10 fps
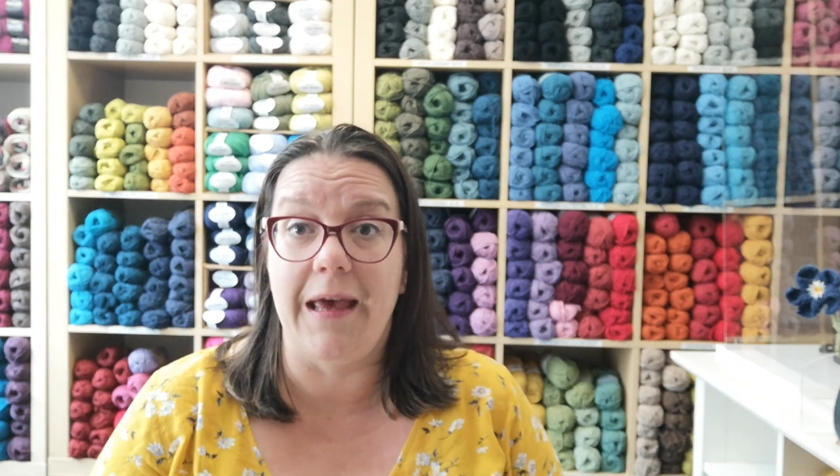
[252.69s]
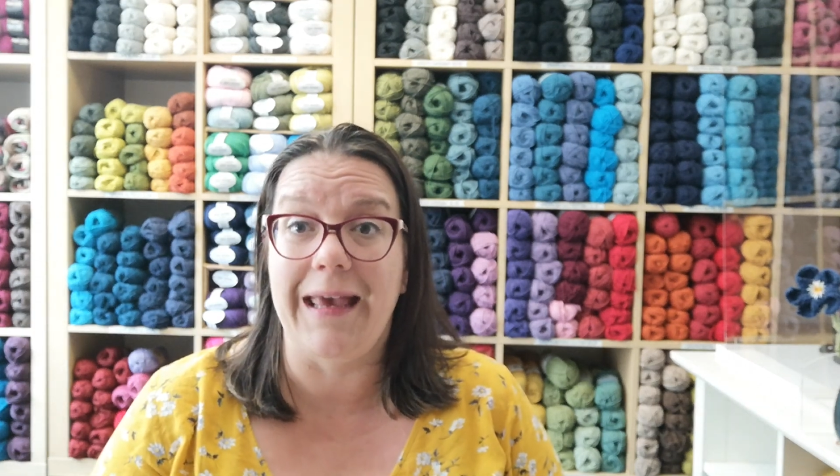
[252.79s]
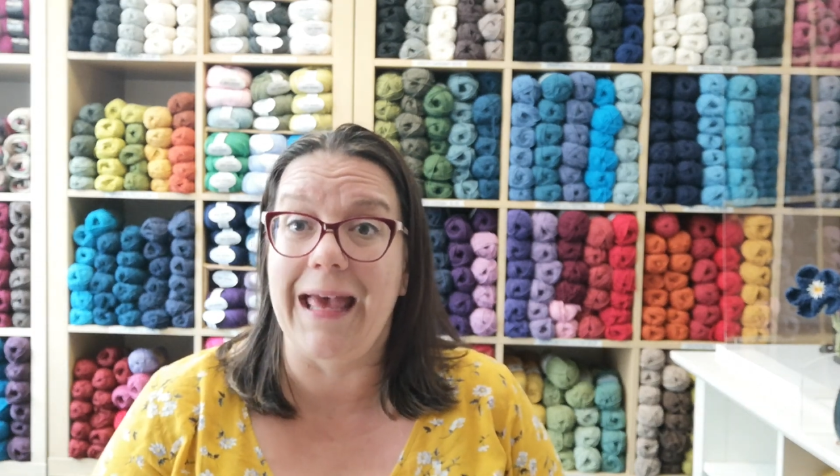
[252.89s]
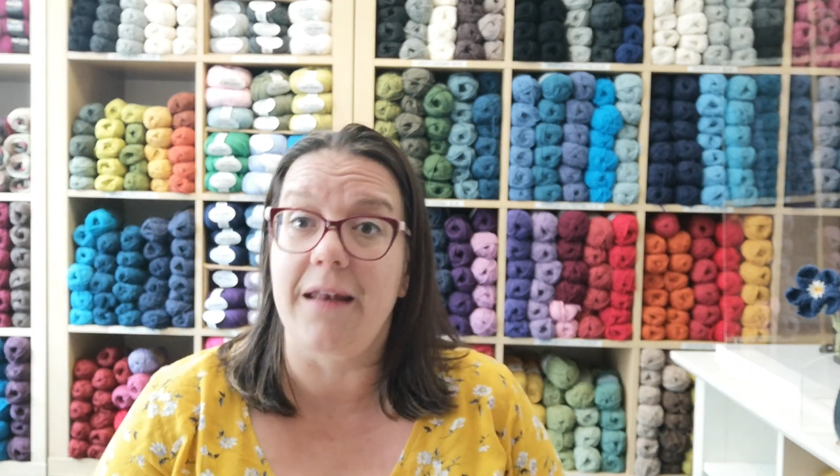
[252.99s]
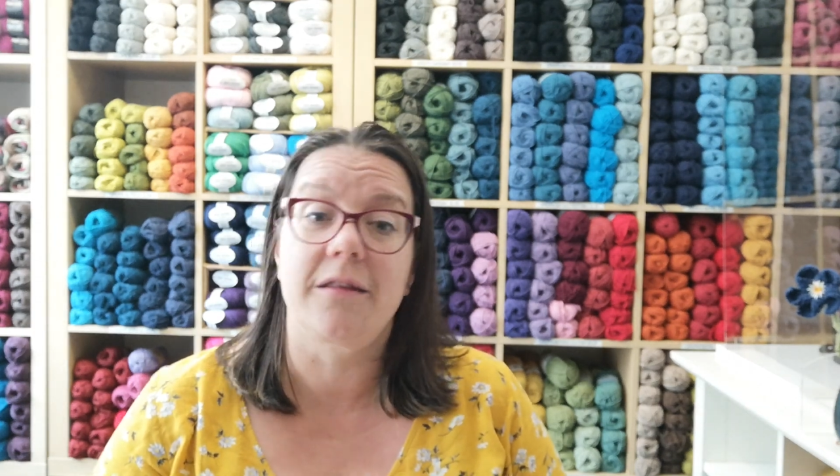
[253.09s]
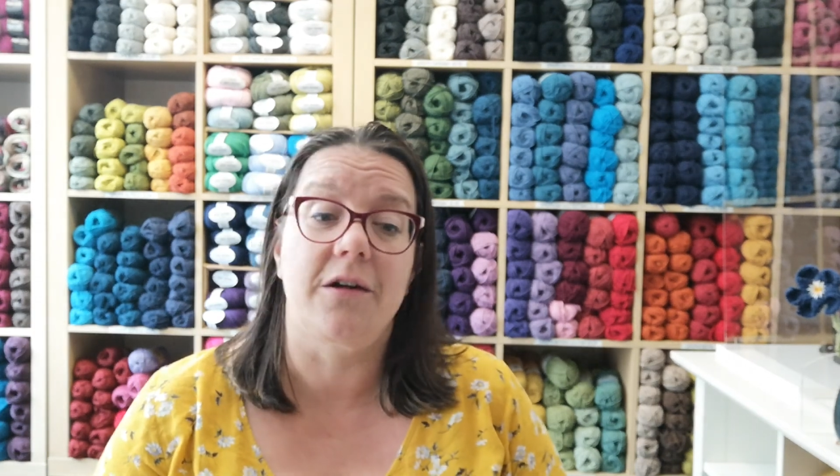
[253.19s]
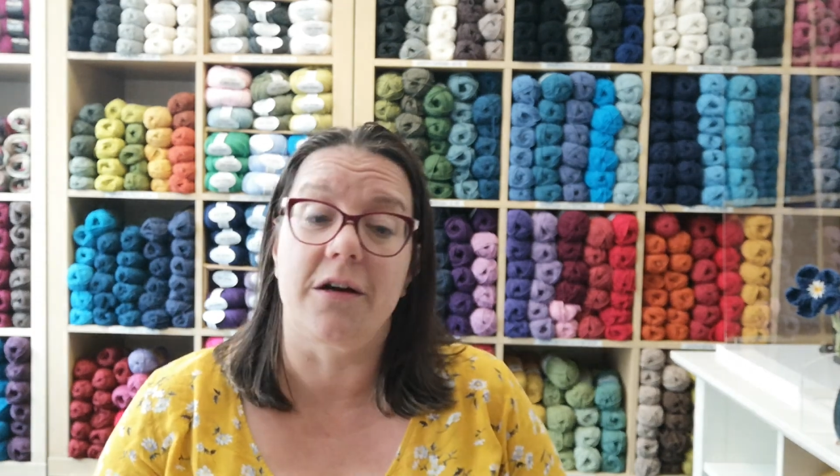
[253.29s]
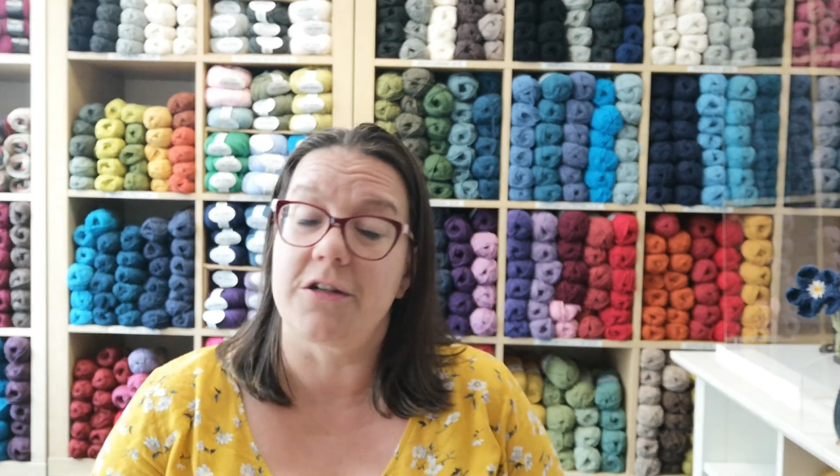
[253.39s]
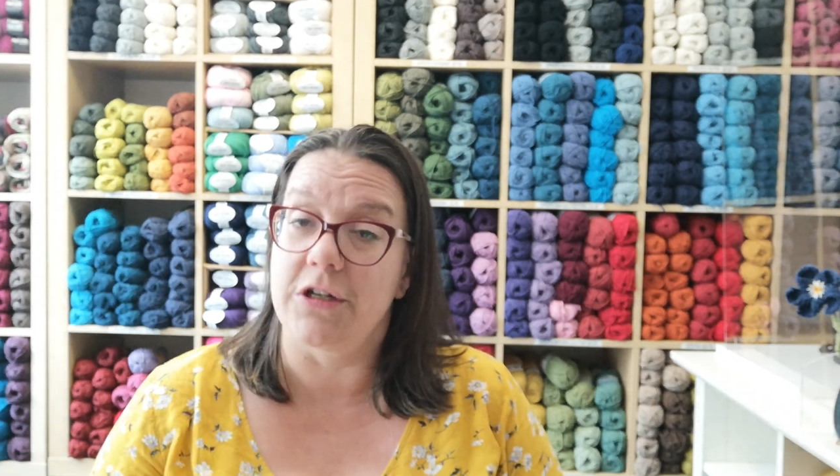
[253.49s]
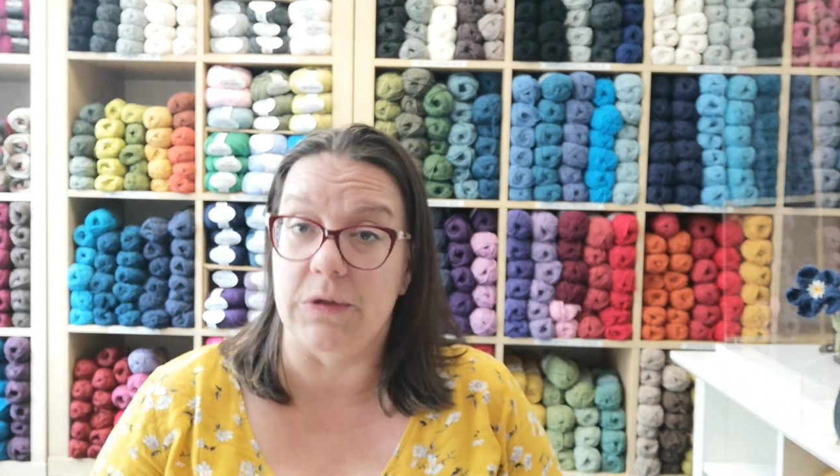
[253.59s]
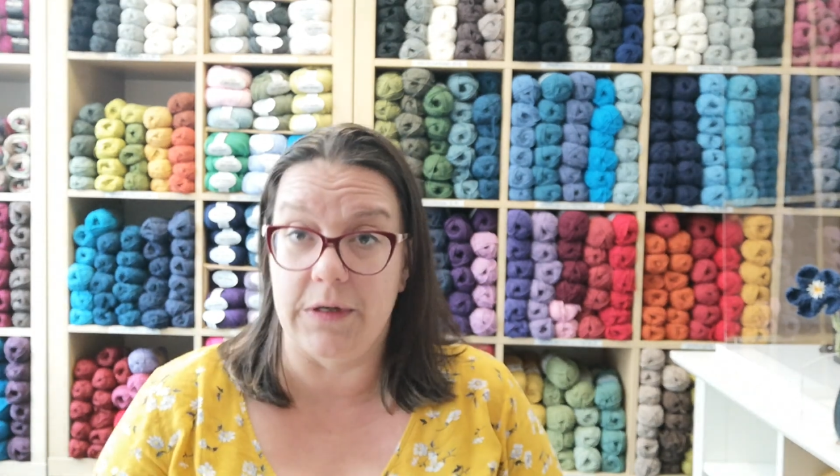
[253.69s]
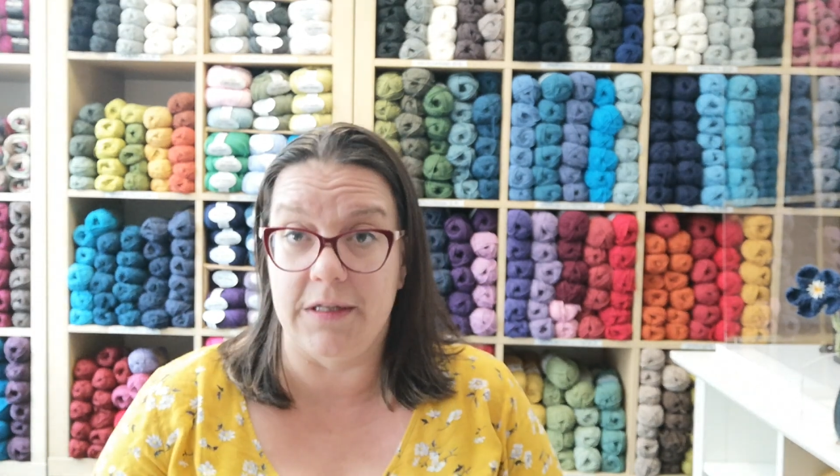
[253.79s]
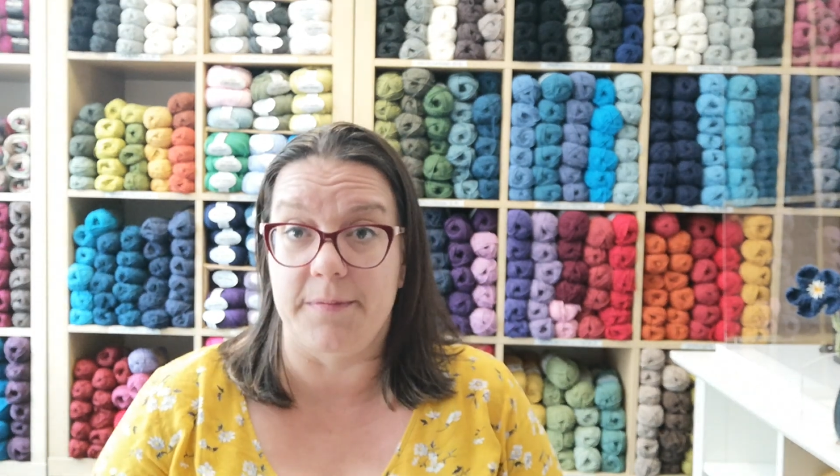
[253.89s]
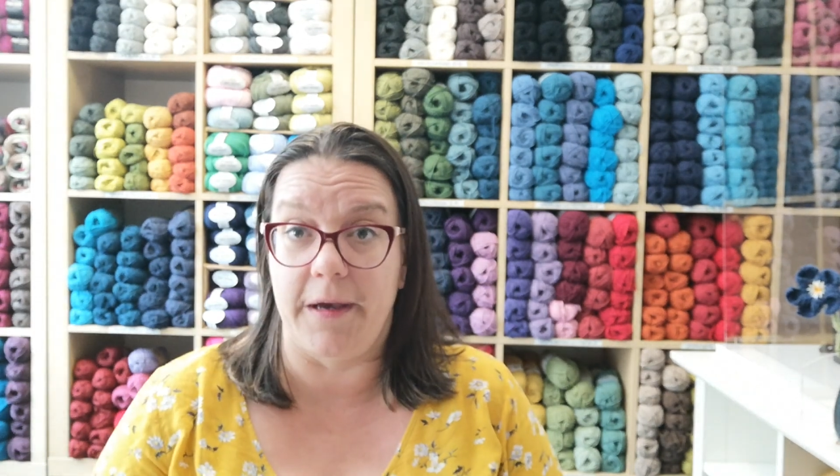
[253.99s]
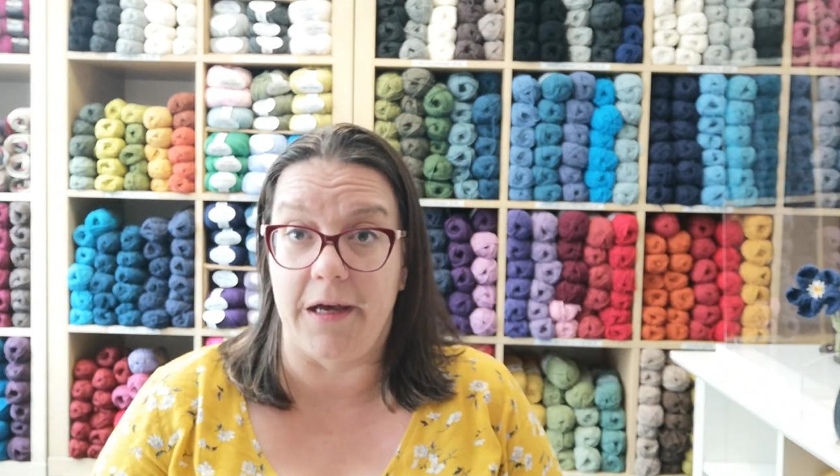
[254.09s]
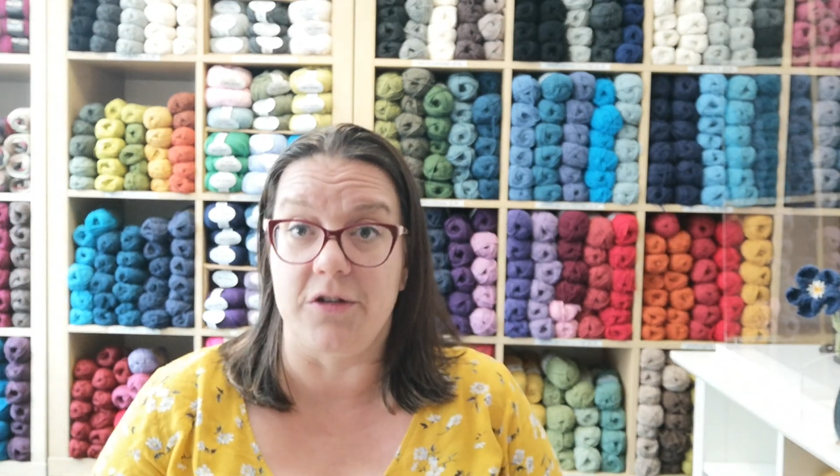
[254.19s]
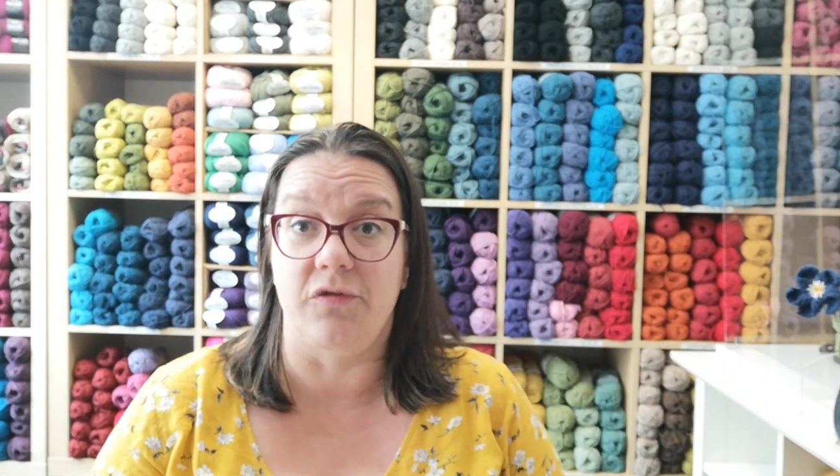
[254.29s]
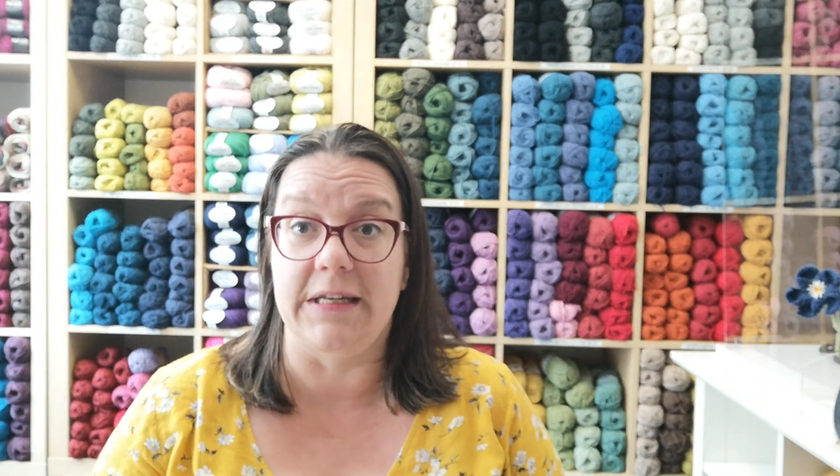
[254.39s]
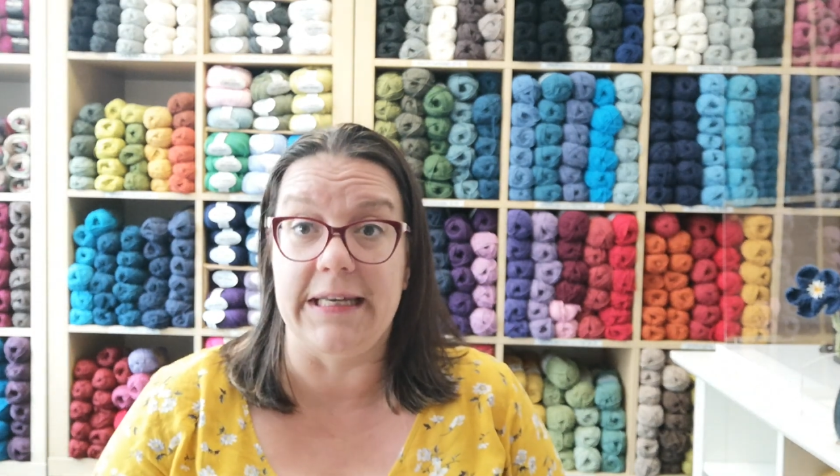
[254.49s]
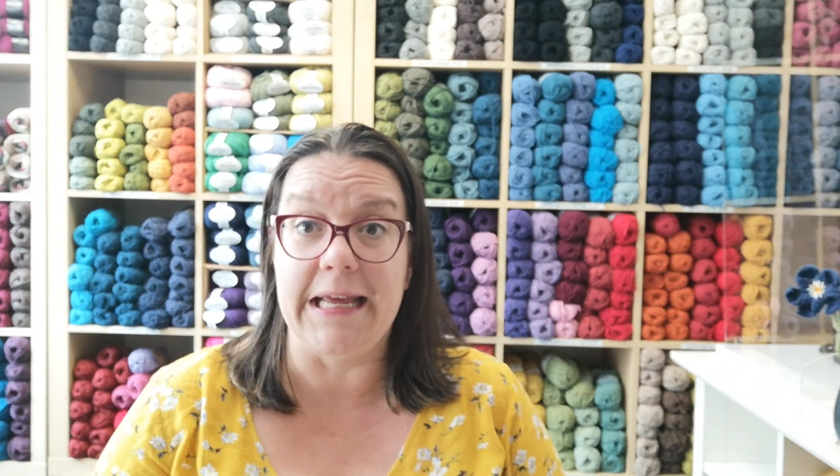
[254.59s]
Again, there are tutorials about how to
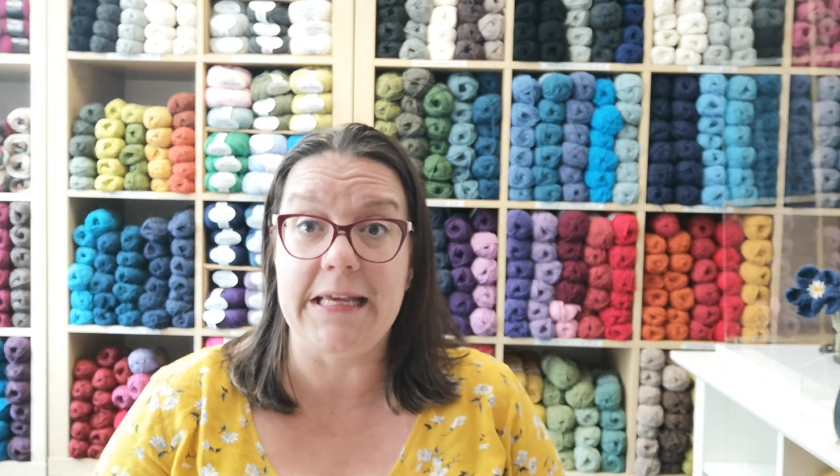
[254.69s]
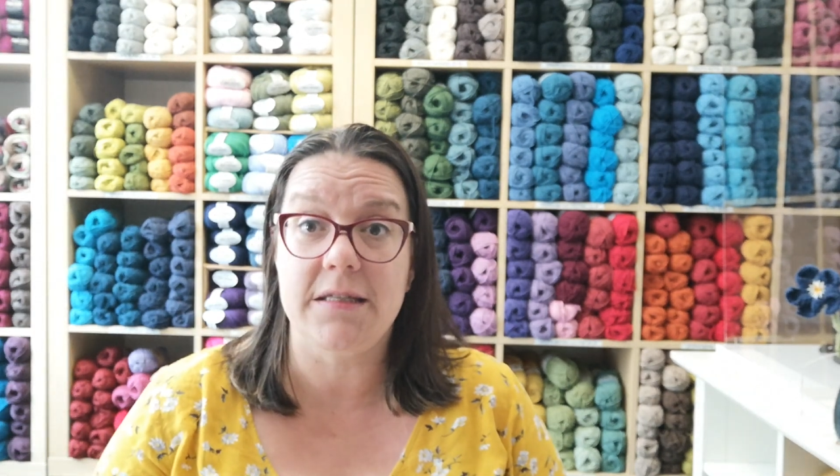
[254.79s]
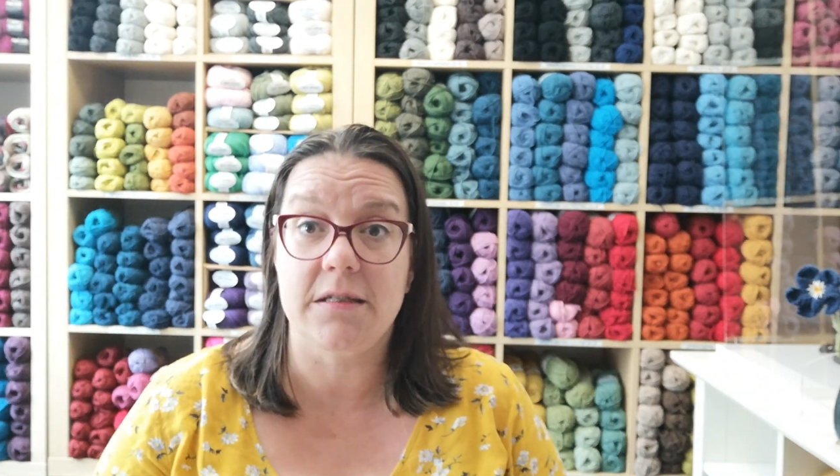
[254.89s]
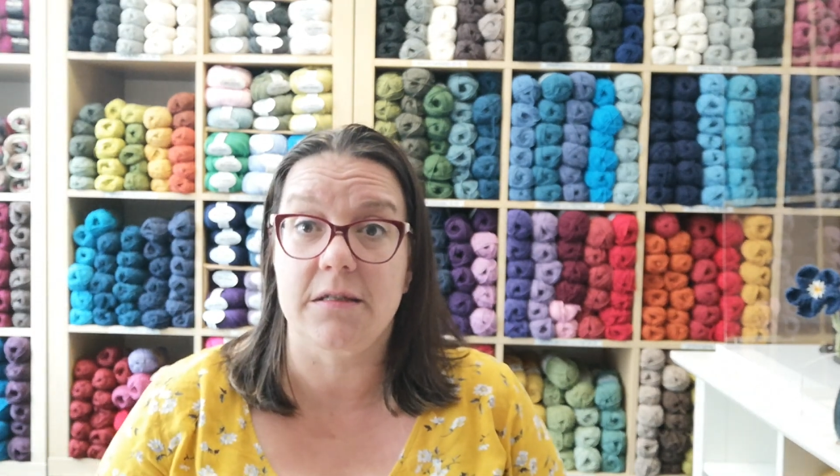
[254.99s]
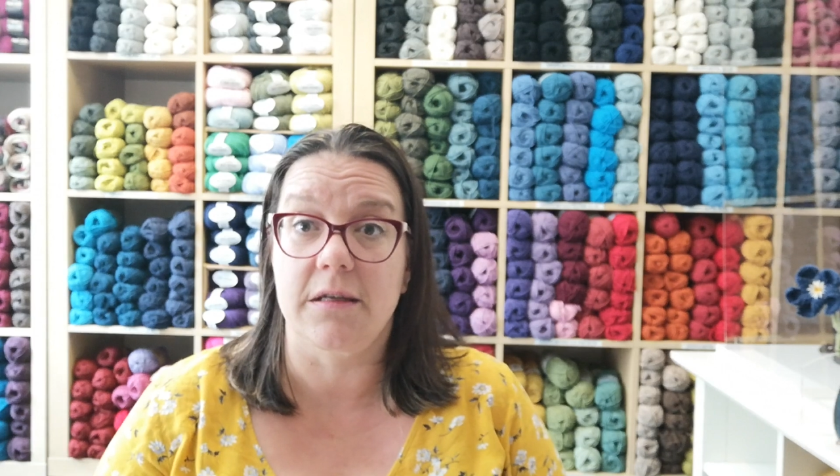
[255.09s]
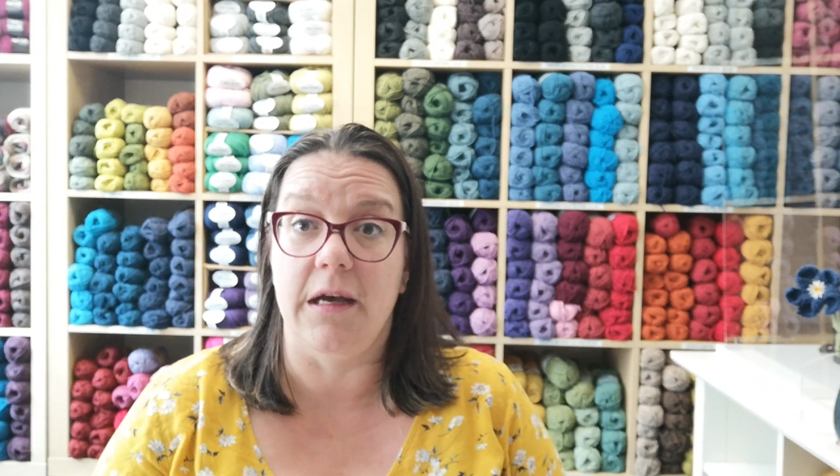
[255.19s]
read lace,